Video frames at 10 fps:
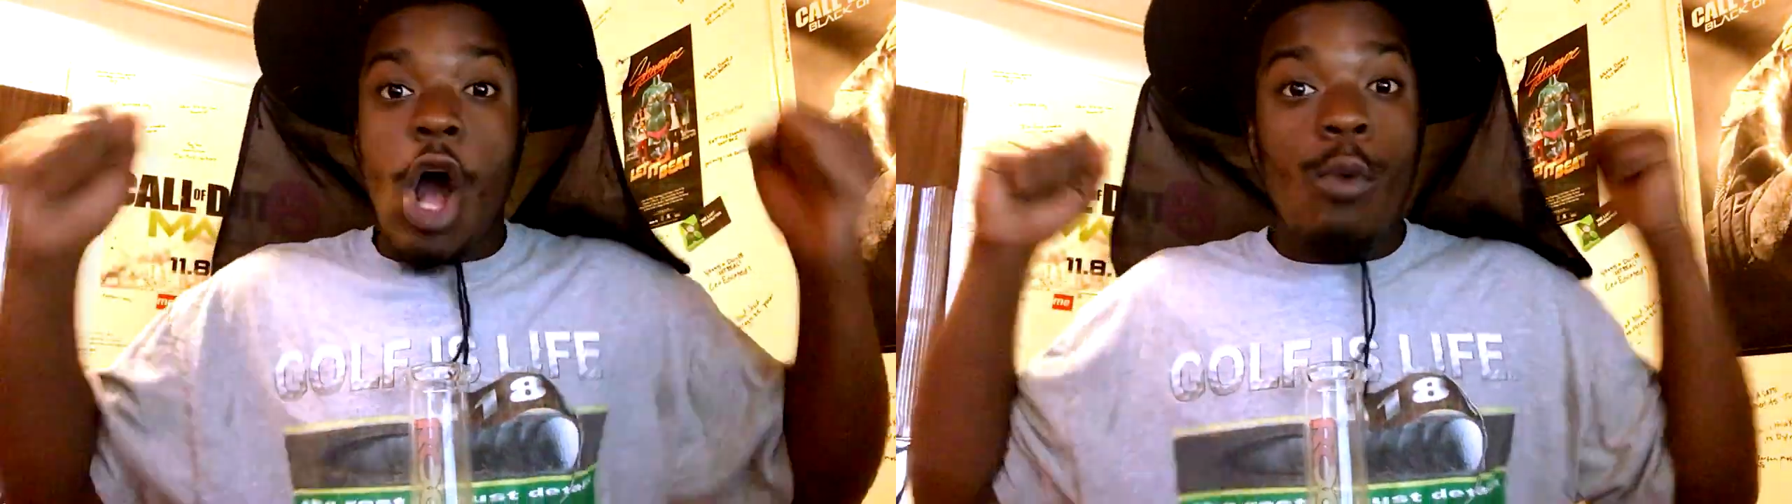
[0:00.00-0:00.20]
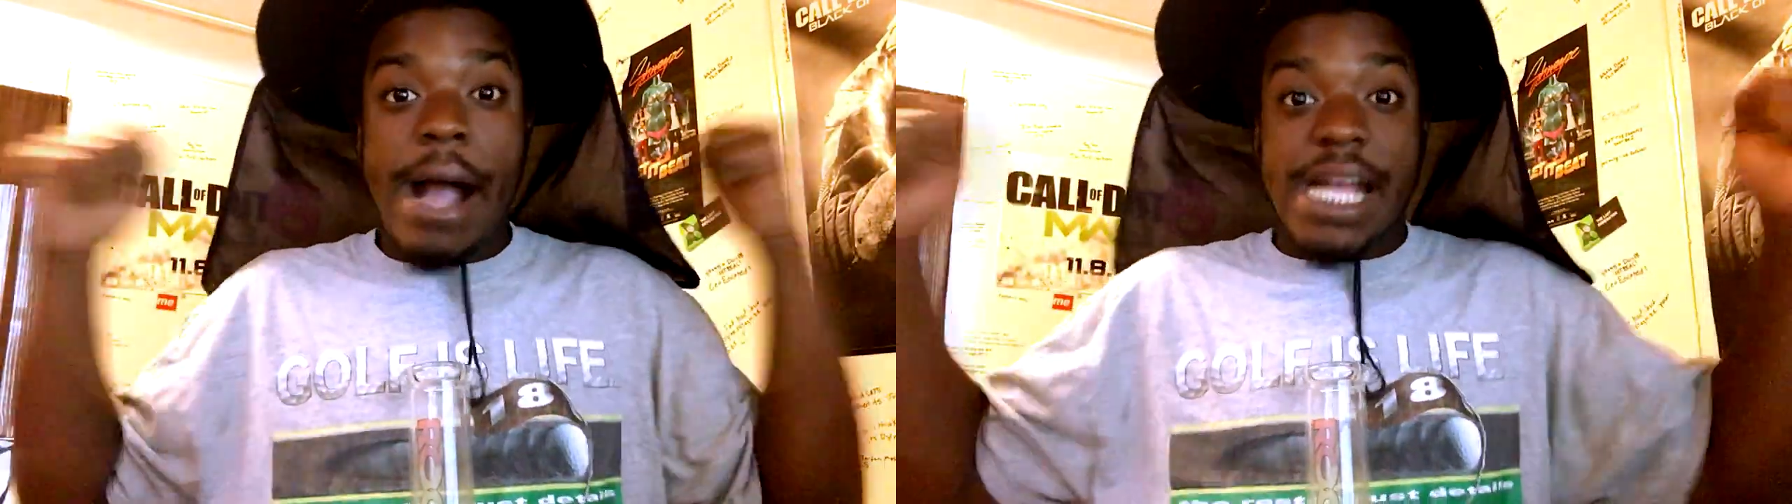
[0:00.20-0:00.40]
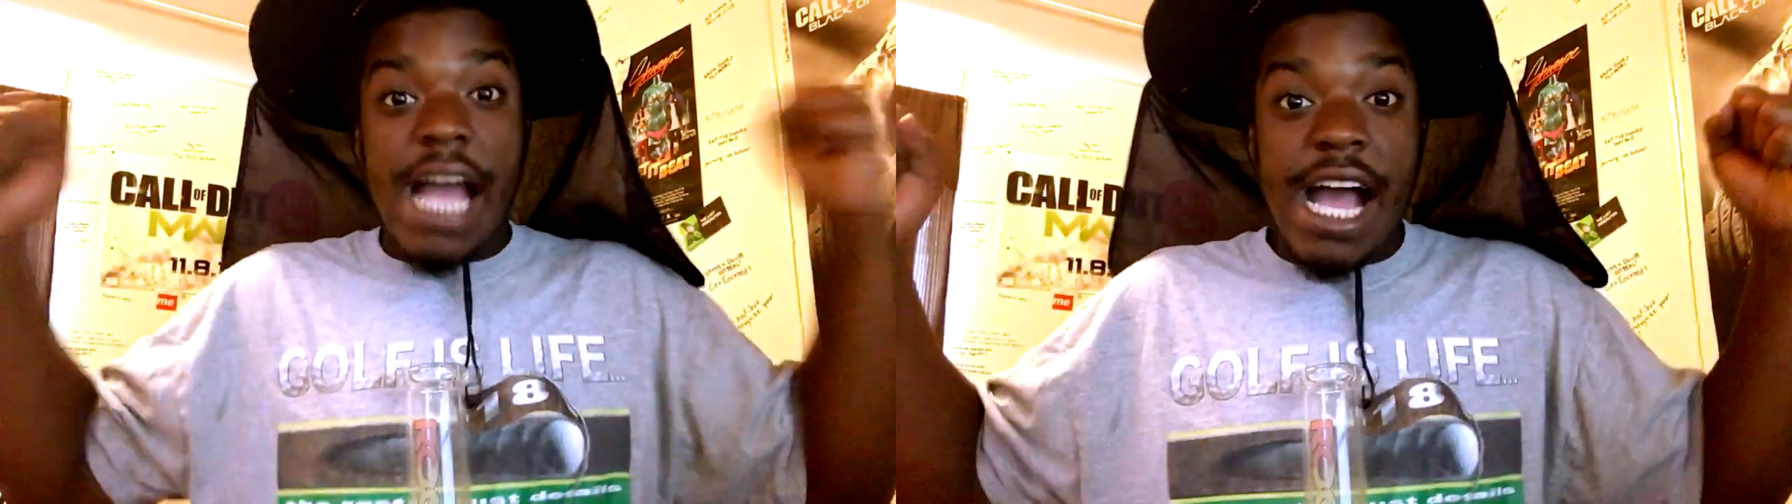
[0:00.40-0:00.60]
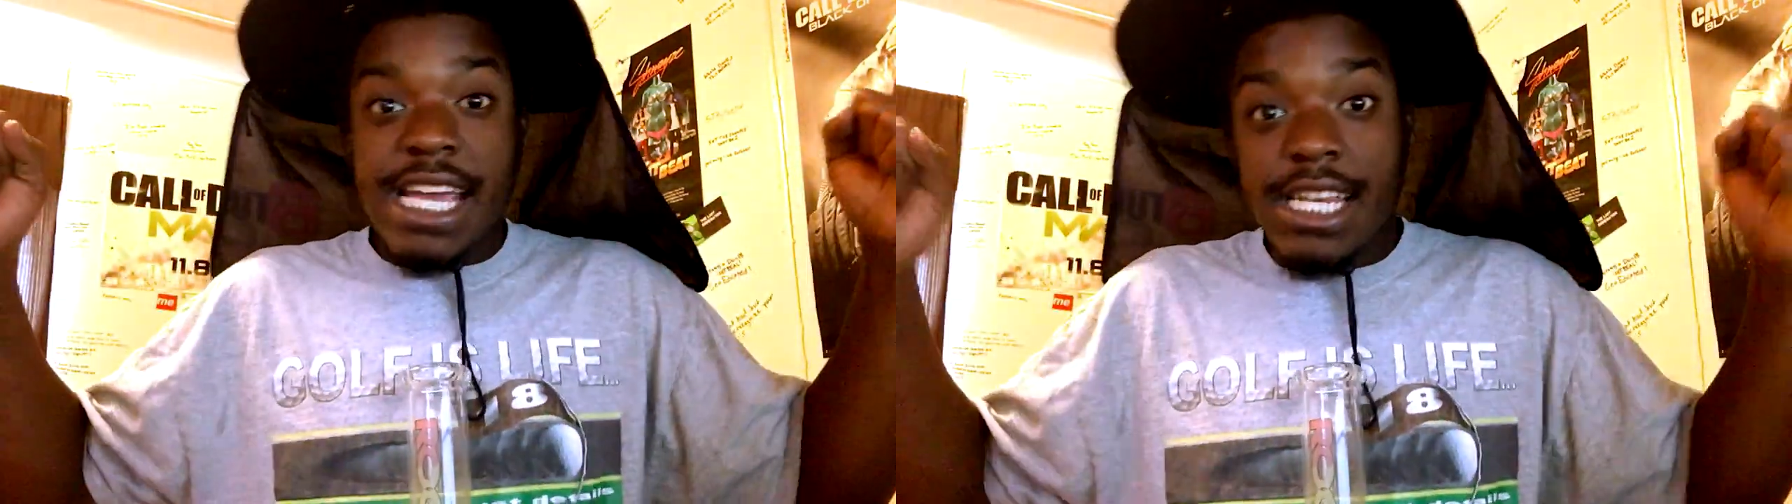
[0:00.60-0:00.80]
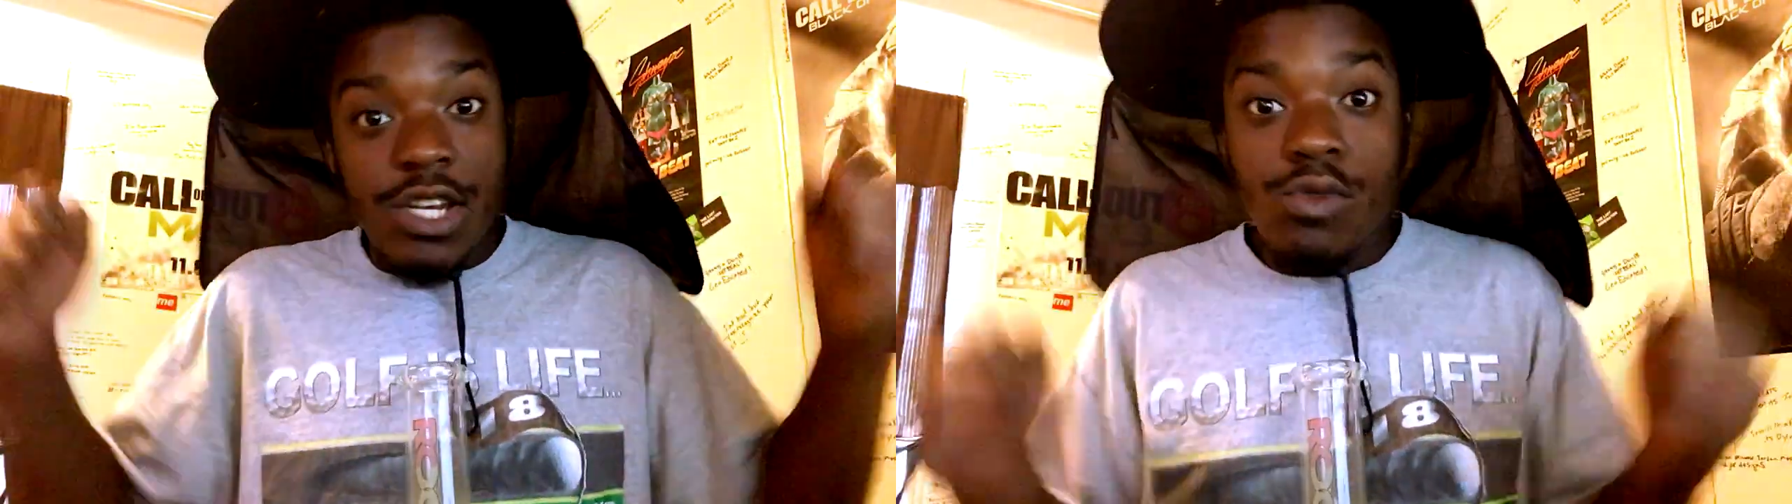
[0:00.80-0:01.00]
"Oh my god,
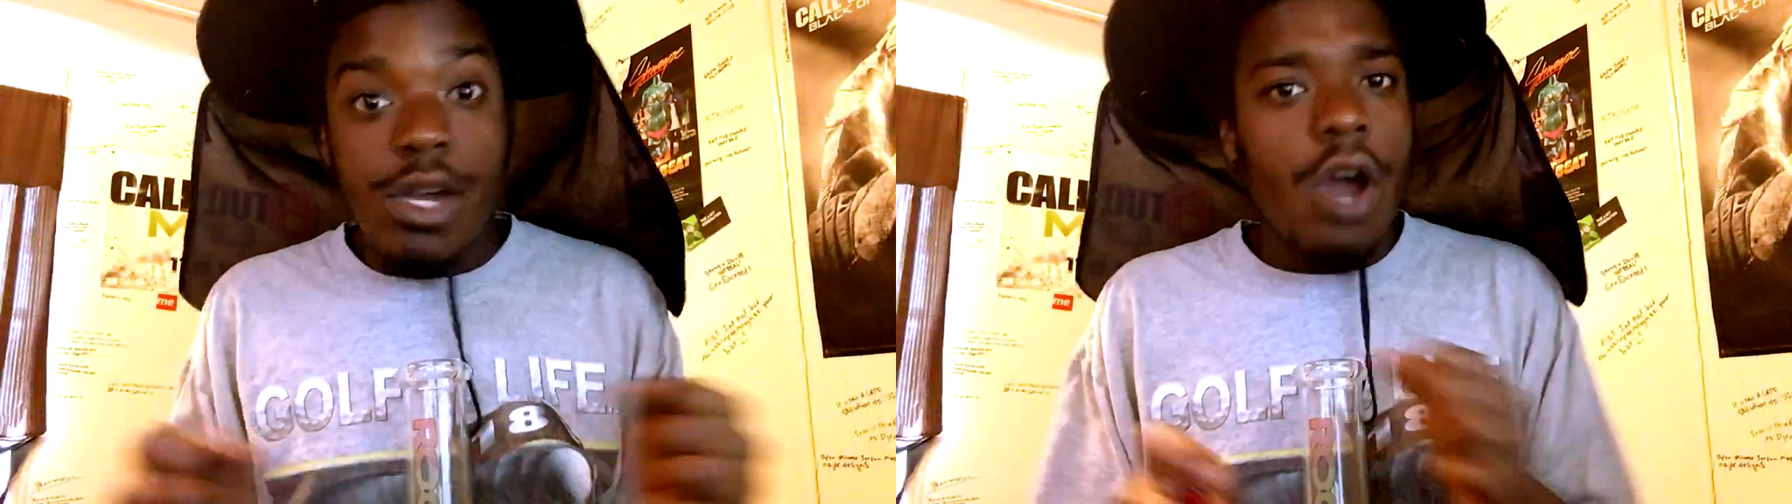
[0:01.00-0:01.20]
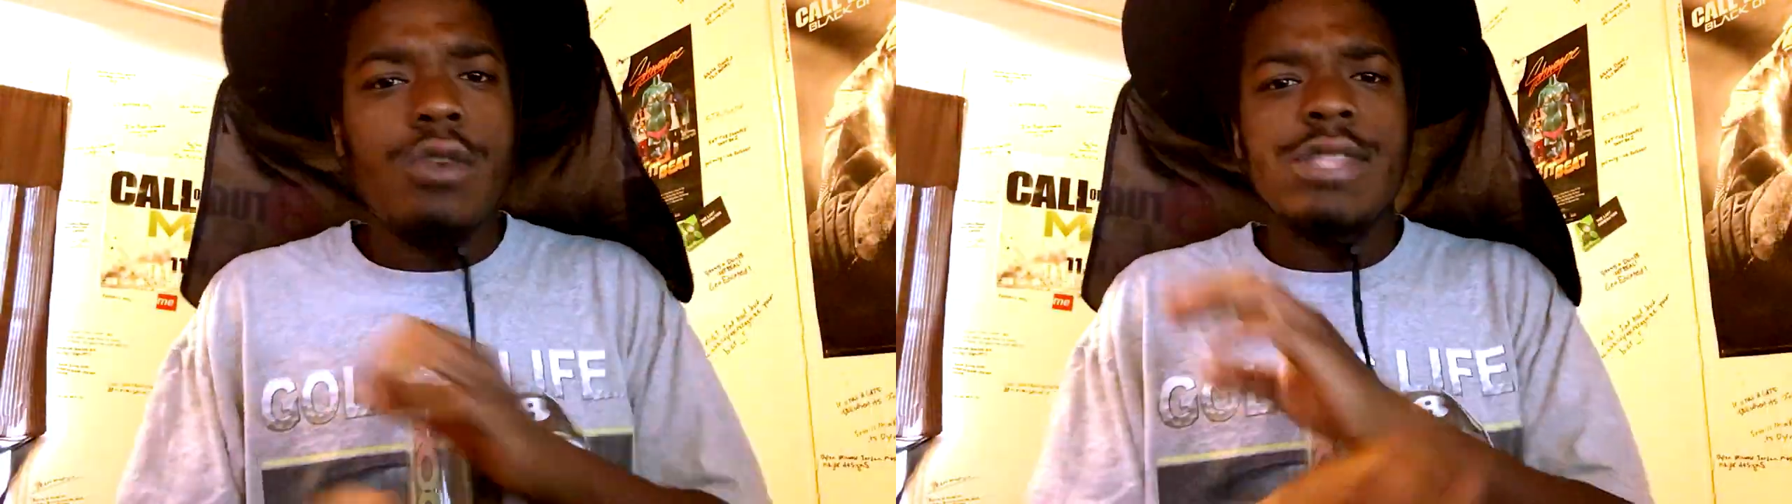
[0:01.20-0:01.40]
he the new goat."